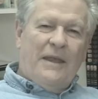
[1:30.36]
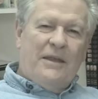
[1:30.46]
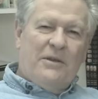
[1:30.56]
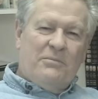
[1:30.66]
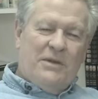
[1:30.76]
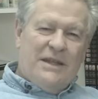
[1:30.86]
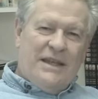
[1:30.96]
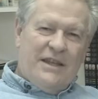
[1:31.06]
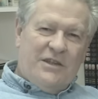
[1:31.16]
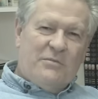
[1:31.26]
and be
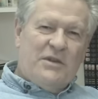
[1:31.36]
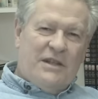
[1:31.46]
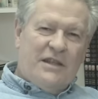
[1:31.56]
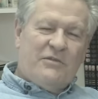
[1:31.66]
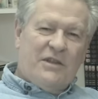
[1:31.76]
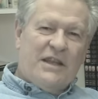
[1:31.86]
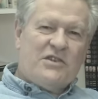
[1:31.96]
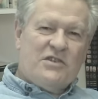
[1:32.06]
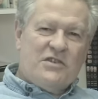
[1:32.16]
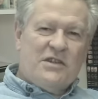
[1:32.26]
intimate in
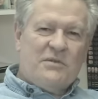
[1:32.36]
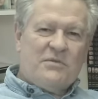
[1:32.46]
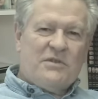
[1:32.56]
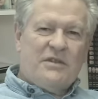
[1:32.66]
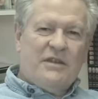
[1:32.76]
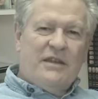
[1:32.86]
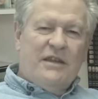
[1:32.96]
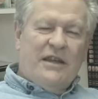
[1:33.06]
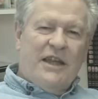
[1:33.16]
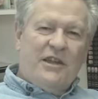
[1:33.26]
relationships
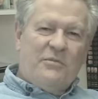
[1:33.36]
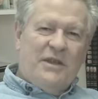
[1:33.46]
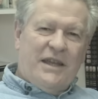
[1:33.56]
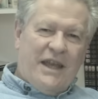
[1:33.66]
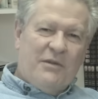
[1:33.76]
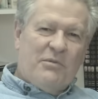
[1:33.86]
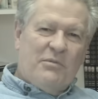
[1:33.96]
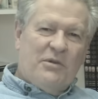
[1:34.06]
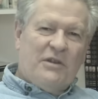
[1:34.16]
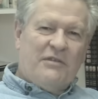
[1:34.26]
and to be
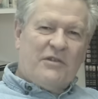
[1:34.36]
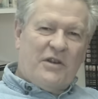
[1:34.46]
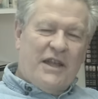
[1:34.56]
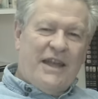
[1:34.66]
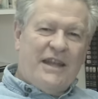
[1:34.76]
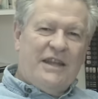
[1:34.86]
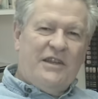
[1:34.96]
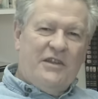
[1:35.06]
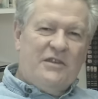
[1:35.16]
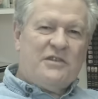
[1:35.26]
capable of
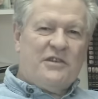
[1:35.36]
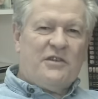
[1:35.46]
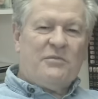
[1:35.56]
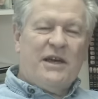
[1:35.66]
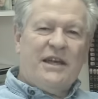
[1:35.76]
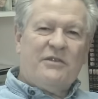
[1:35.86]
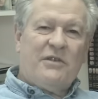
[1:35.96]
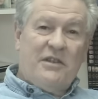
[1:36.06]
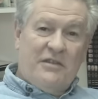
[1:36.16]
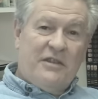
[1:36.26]
creating using your mind
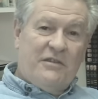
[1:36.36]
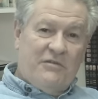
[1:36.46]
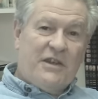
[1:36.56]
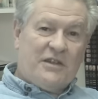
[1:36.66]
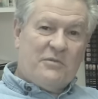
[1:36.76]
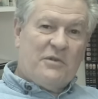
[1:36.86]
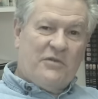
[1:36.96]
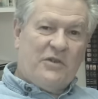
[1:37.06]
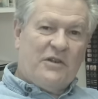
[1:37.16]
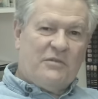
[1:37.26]
rather than the victim
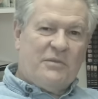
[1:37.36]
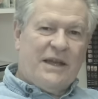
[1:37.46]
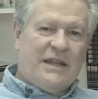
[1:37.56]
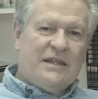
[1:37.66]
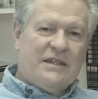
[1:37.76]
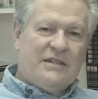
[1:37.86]
of your own mind.